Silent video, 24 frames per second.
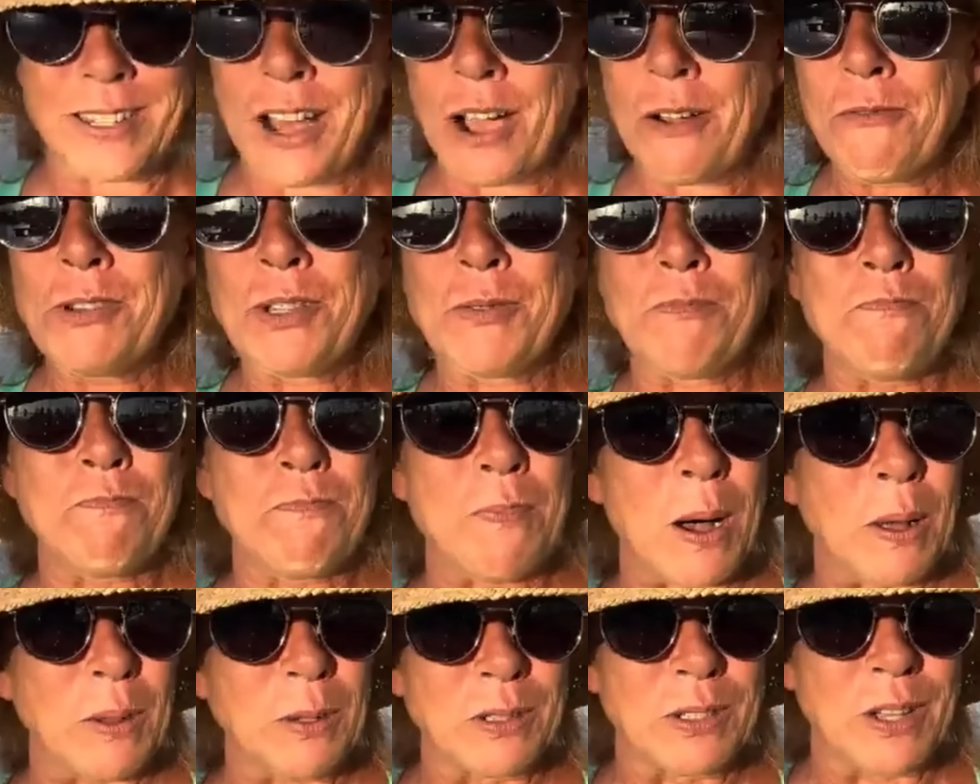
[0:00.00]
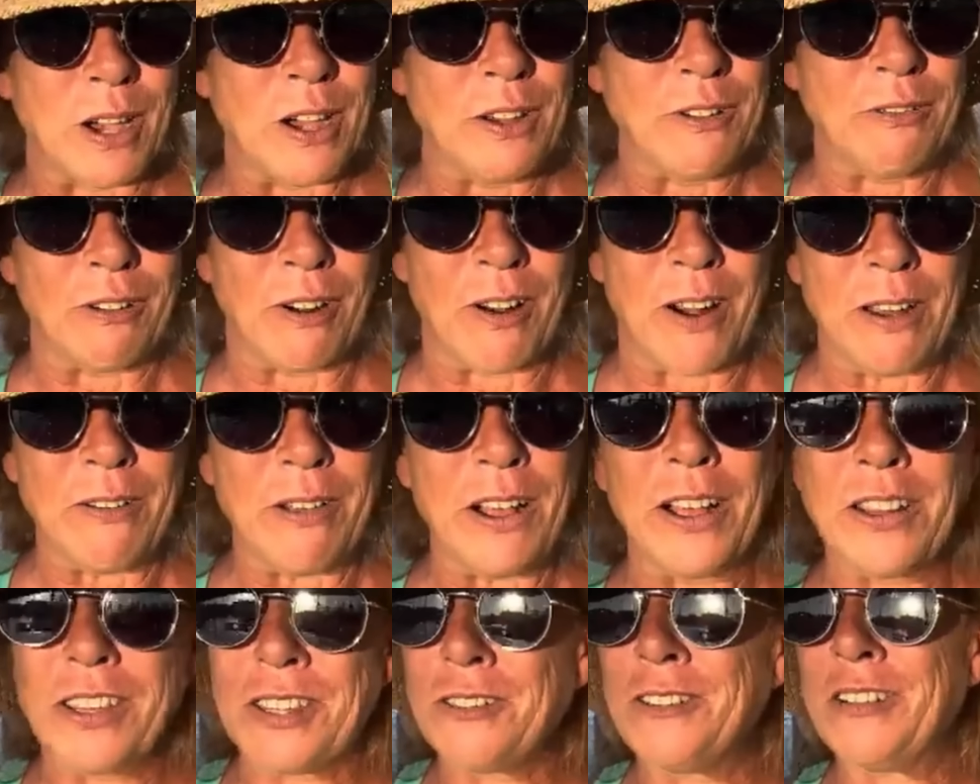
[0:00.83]
I was bowled over. I
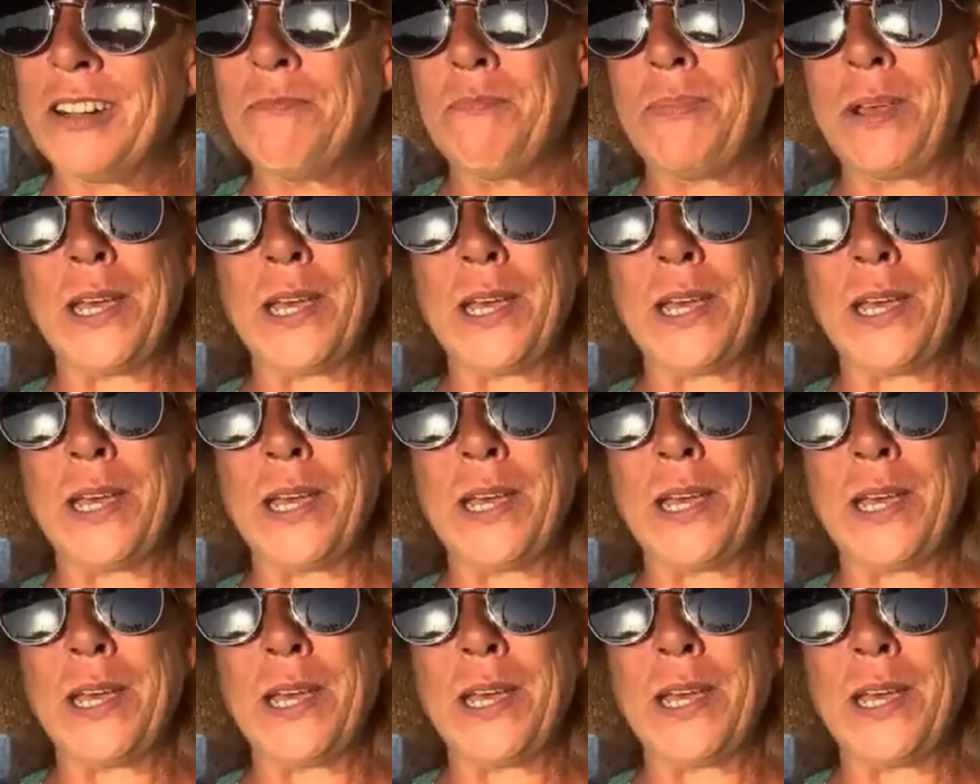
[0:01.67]
thought